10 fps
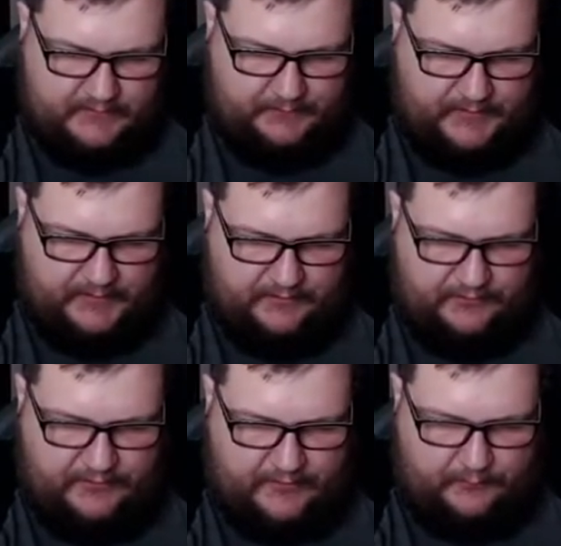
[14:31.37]
A big,
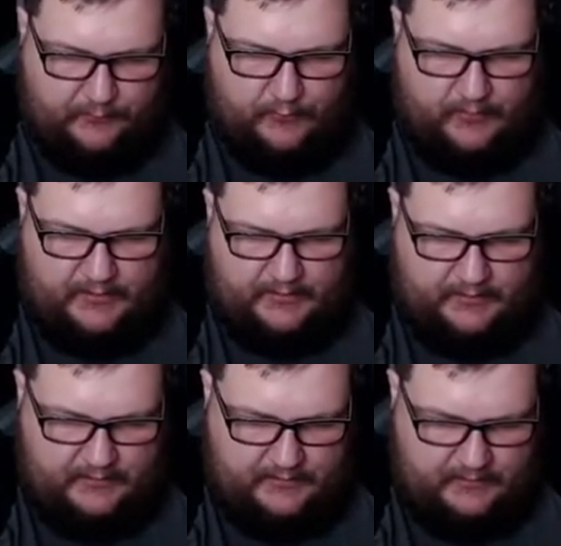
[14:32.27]
thick boy.
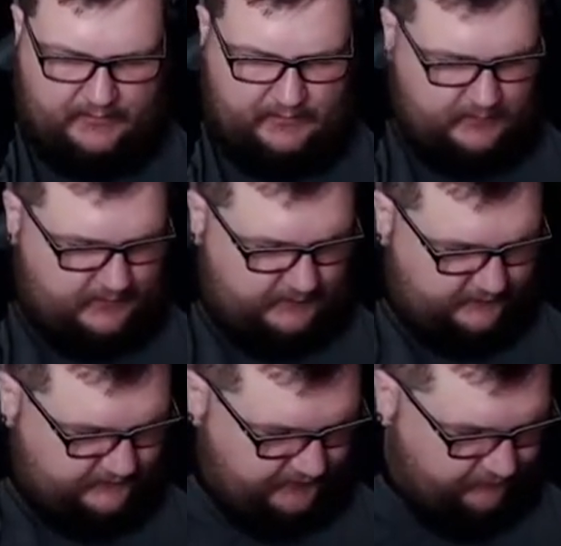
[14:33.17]
It
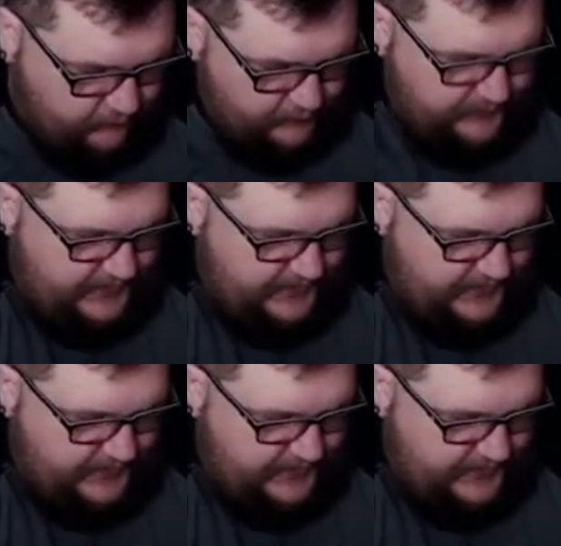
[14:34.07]
does have four